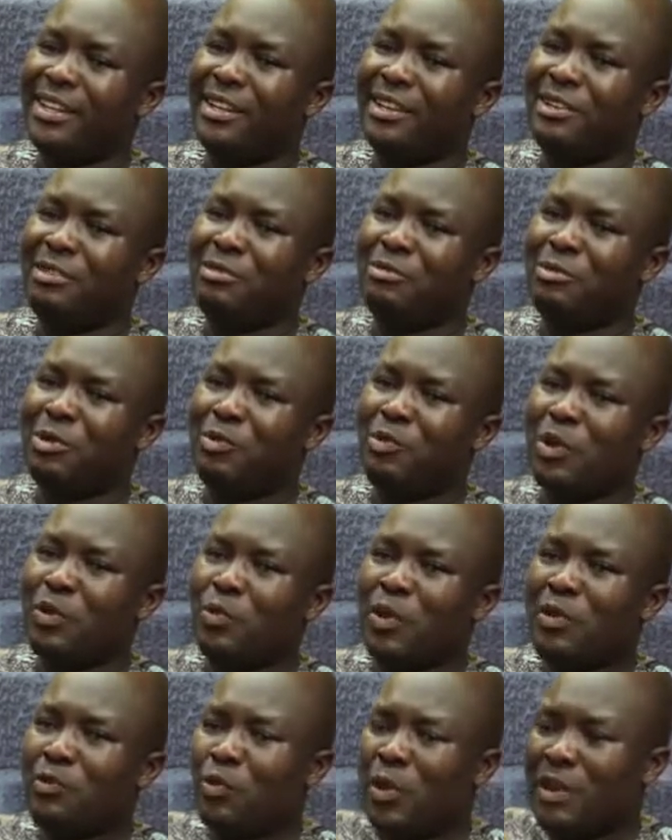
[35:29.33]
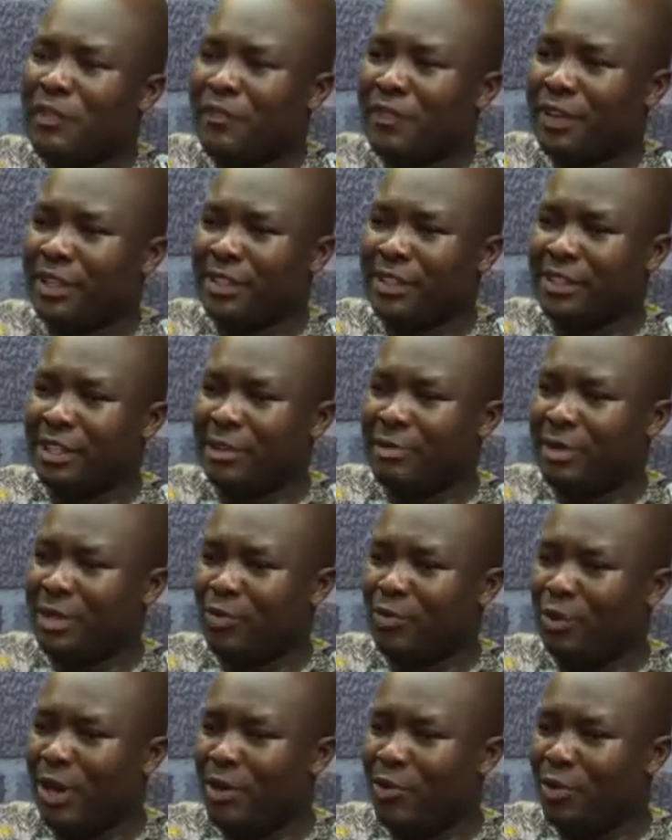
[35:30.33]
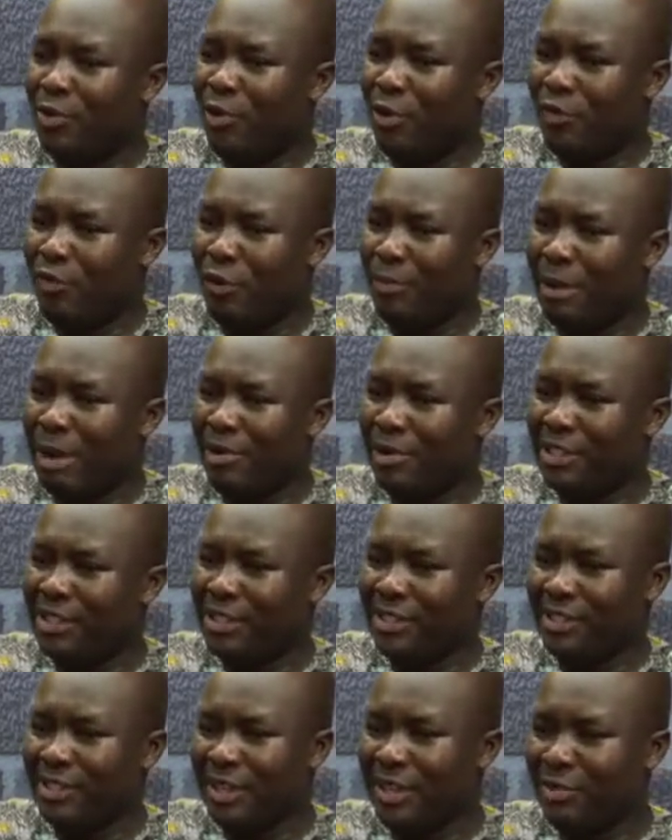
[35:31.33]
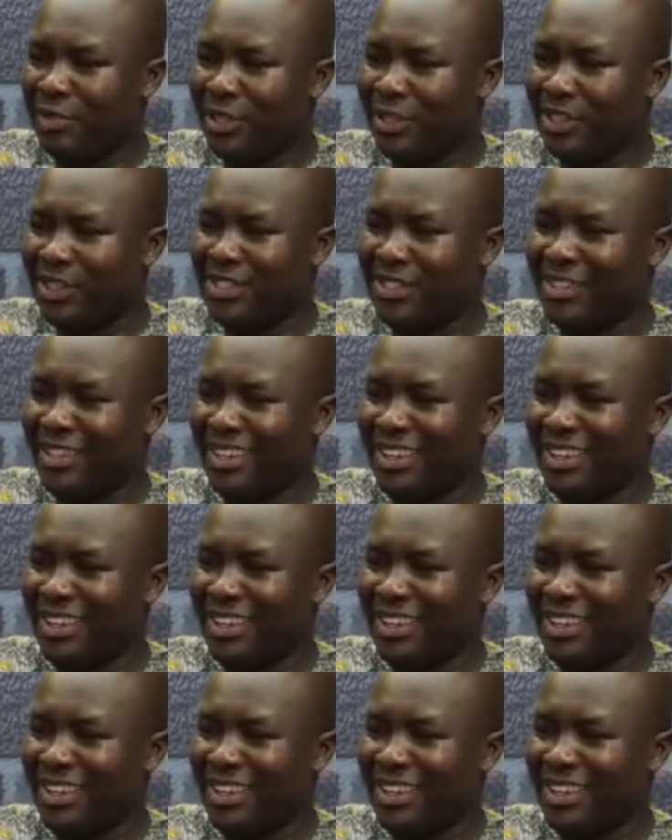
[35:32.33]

we feel, even when we go for marriage ceremonies,